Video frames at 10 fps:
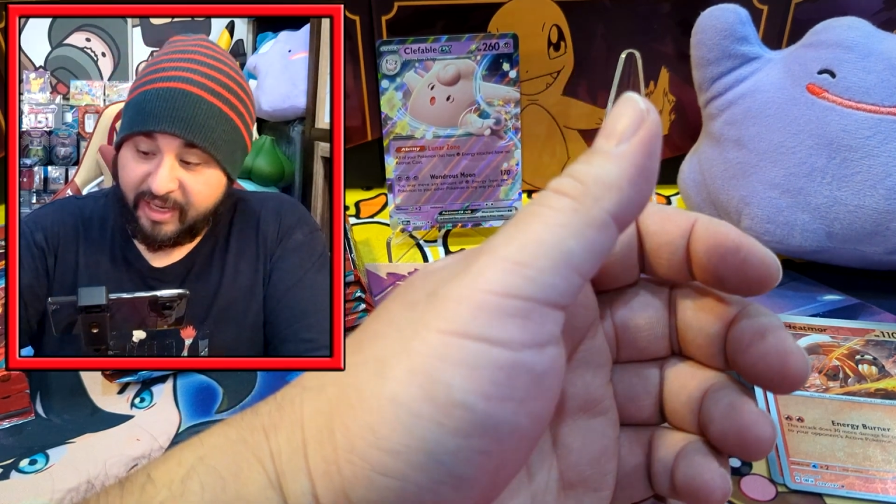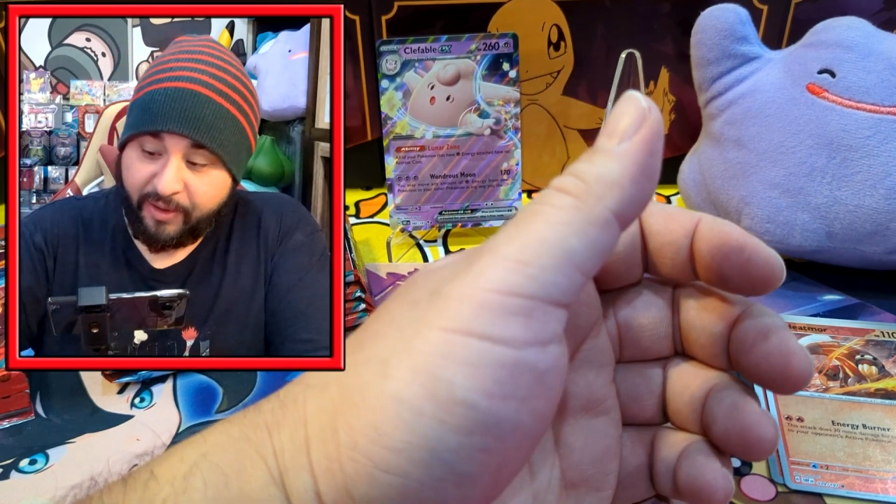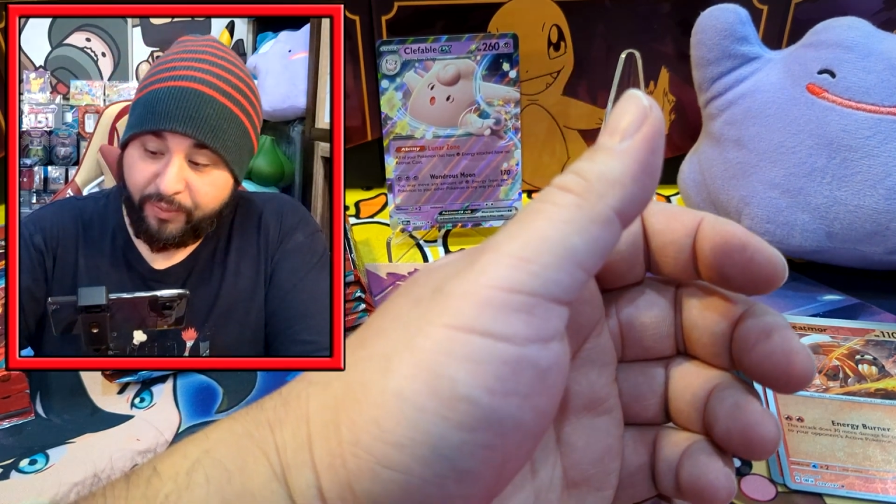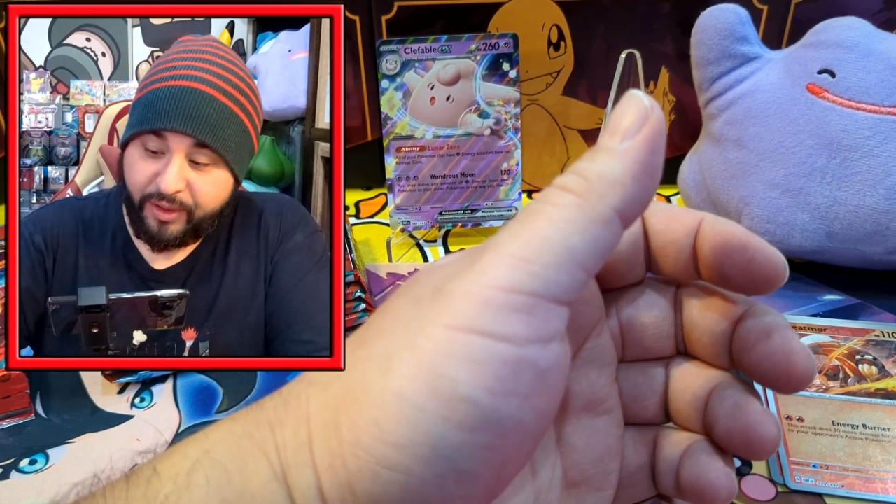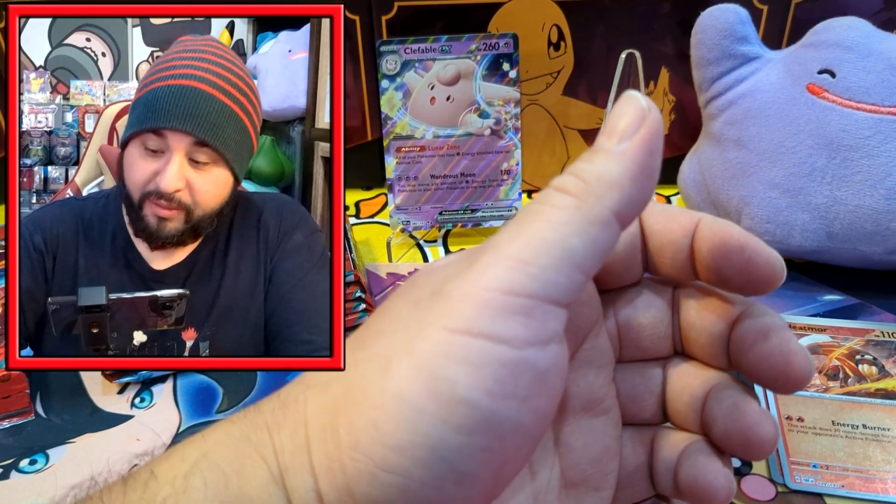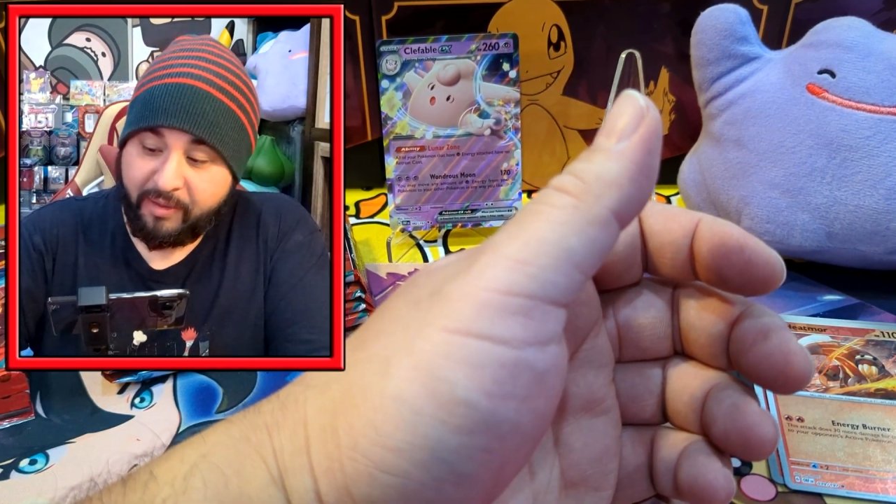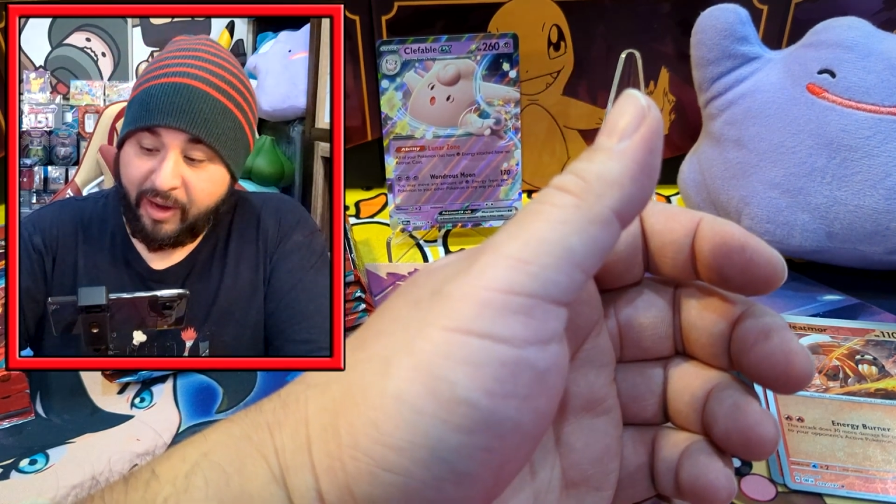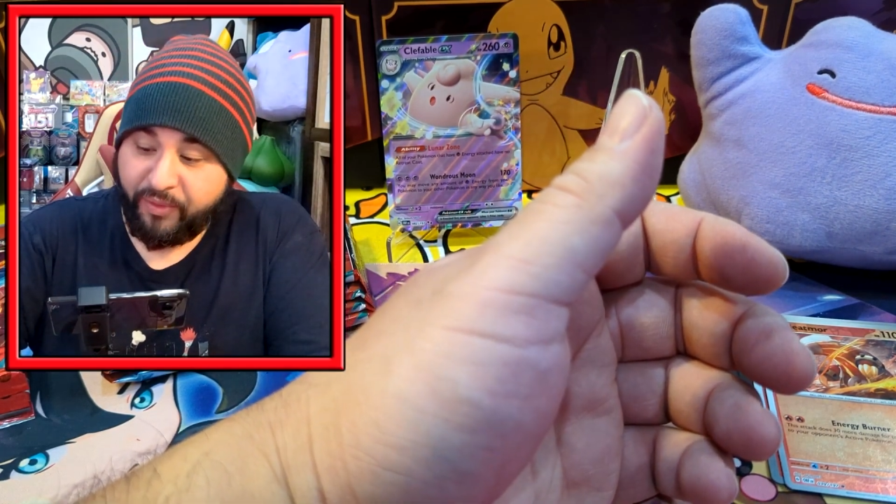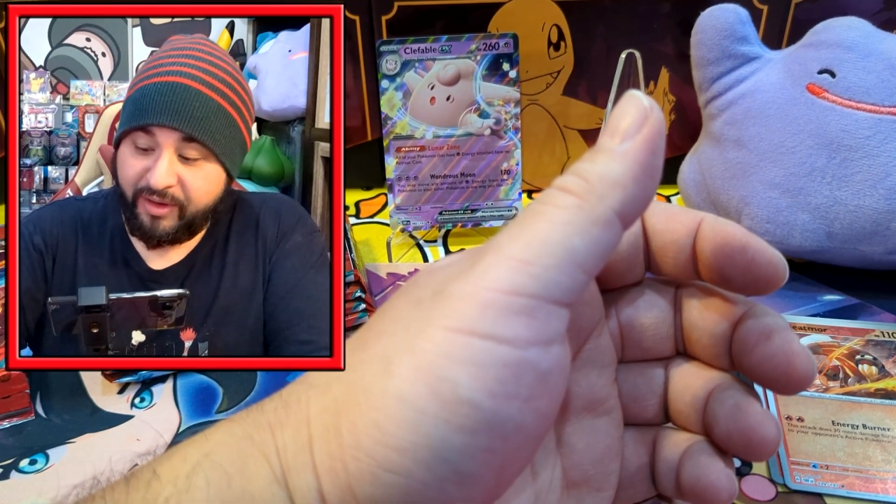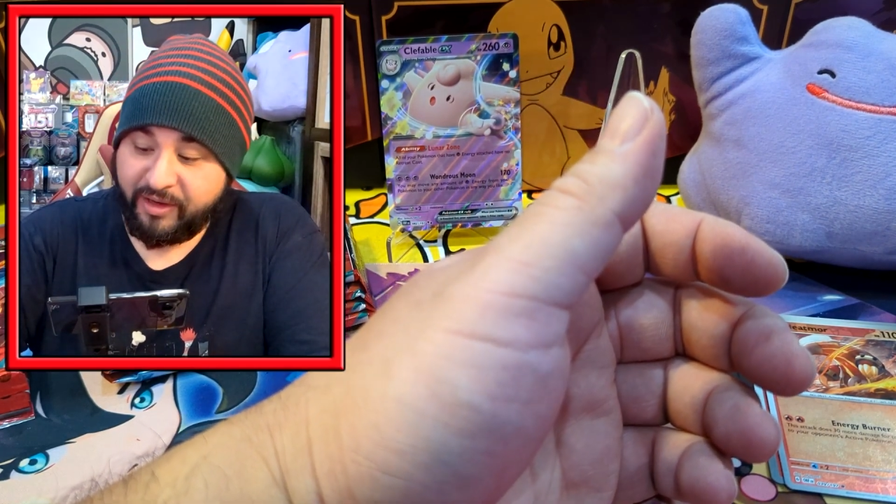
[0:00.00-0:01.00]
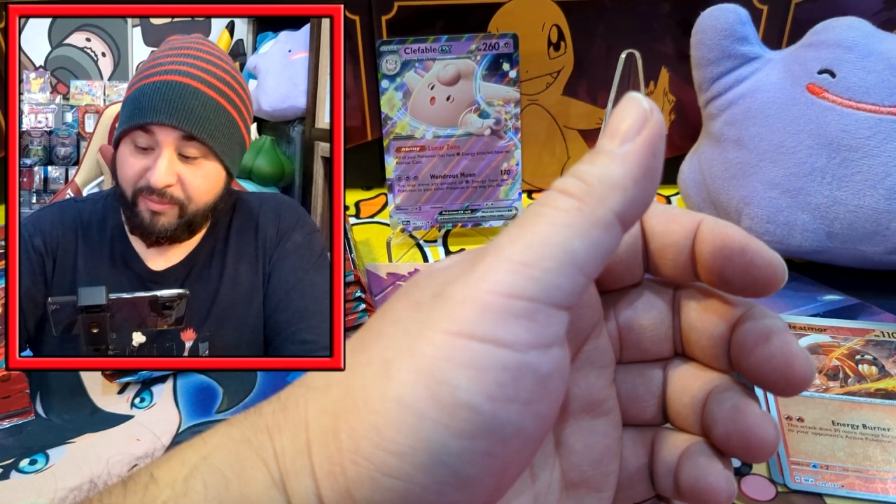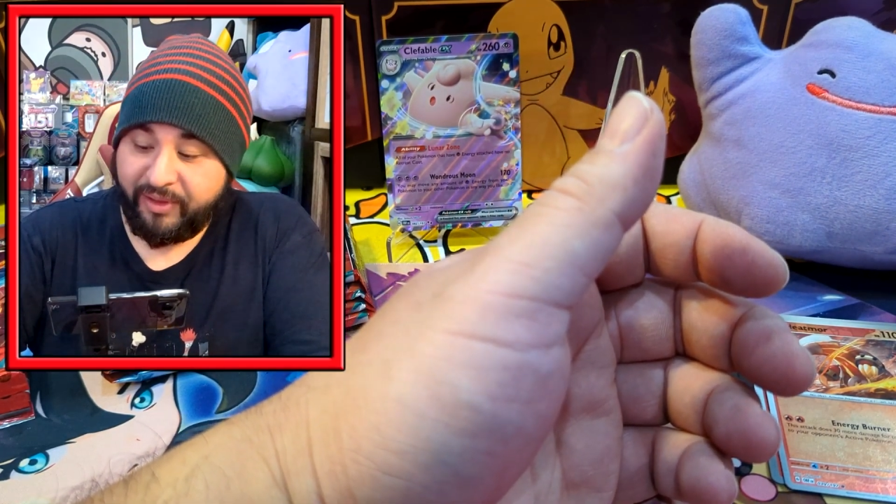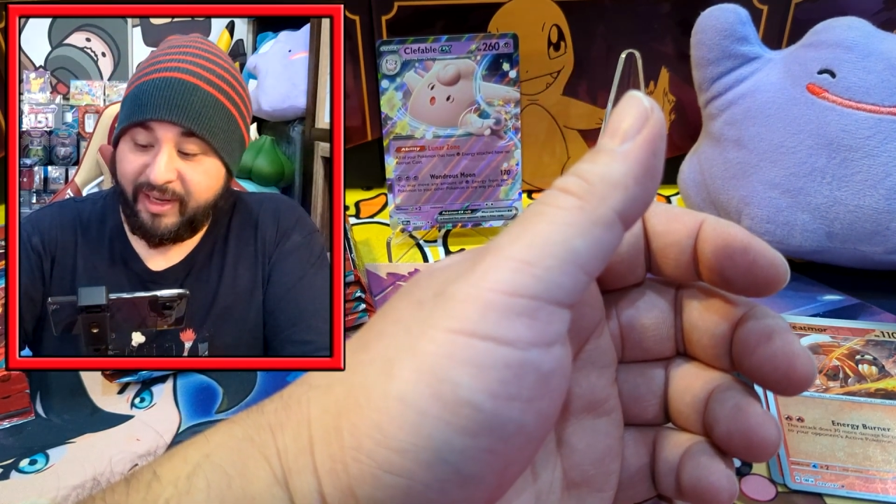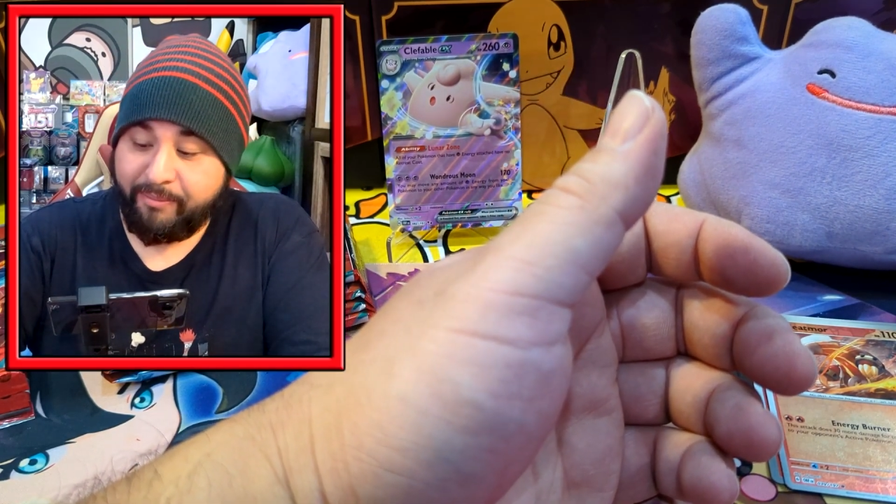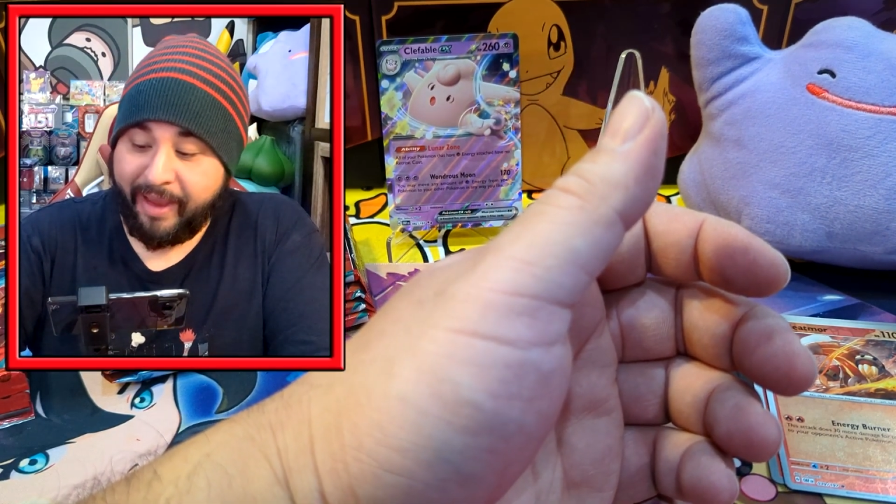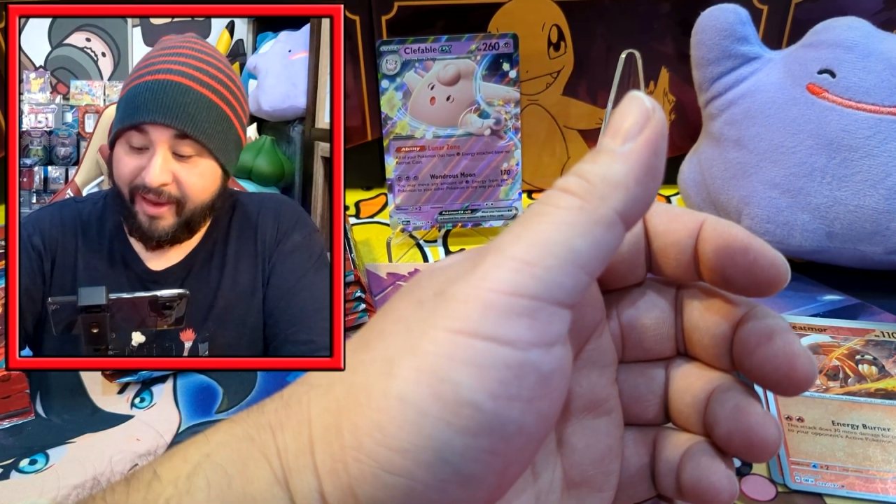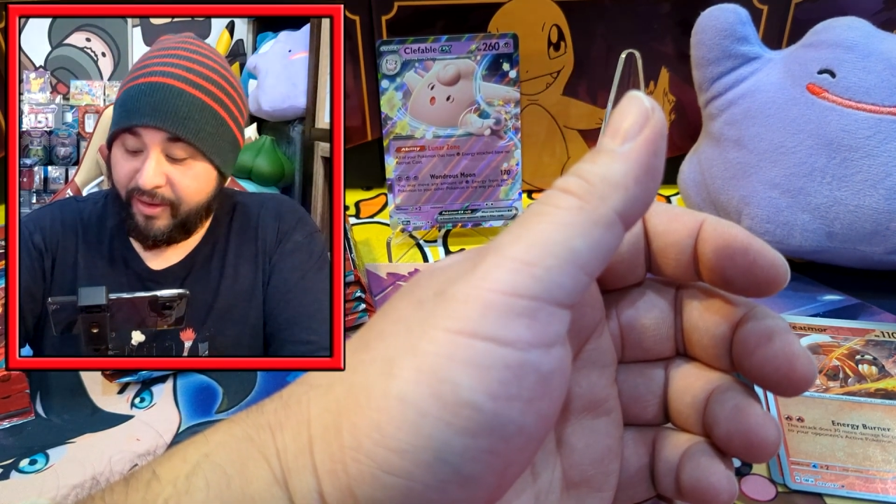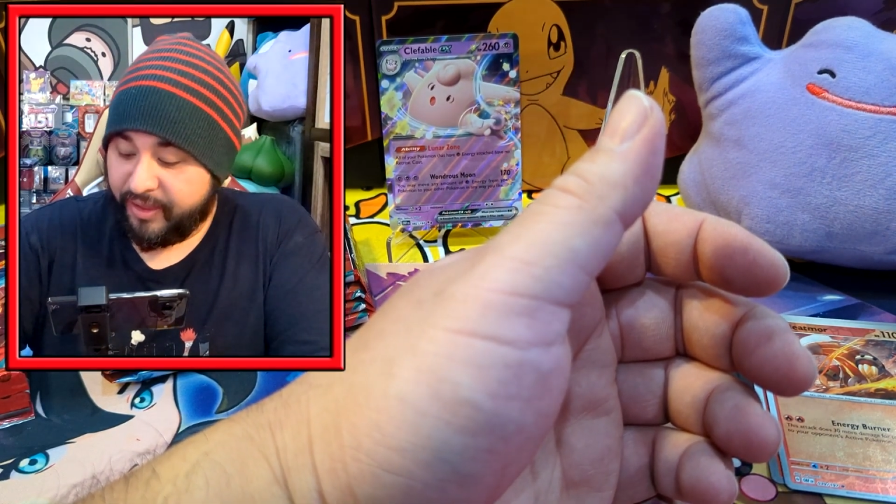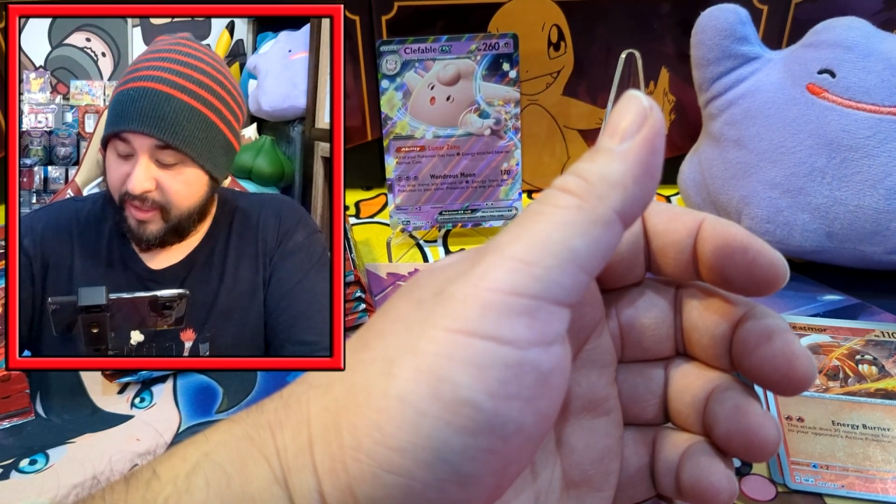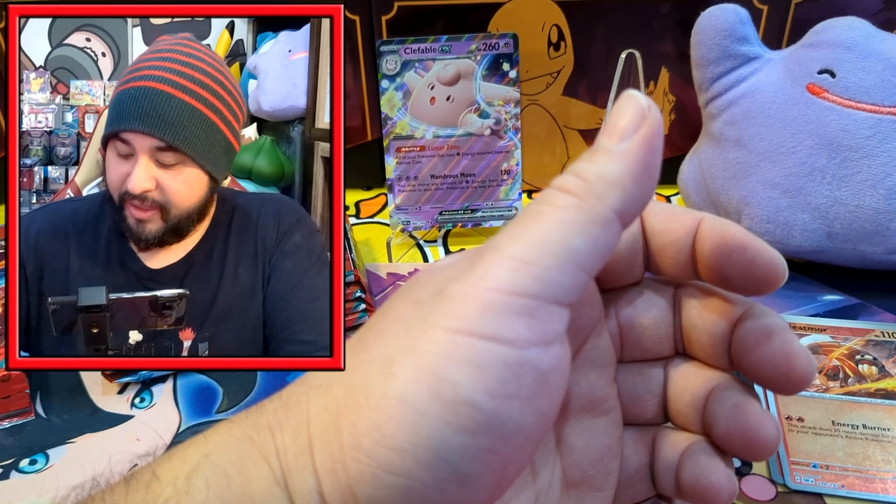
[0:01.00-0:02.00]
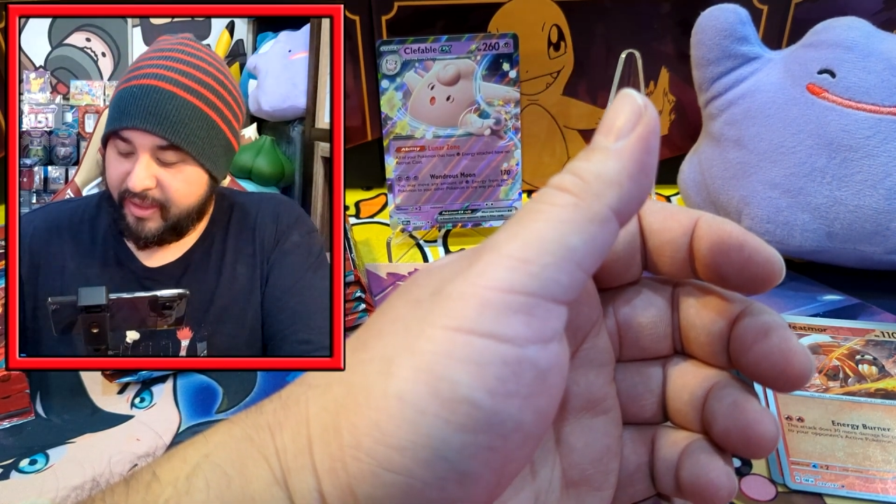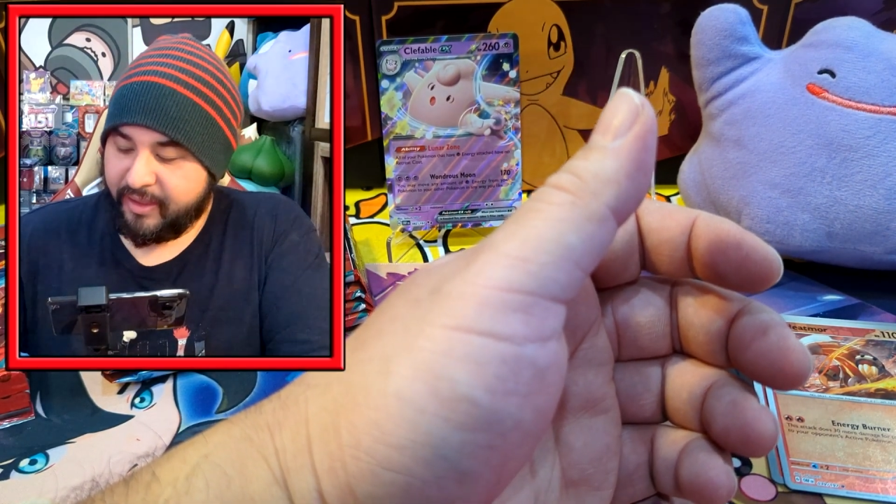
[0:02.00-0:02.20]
I wouldn't completely bank on it,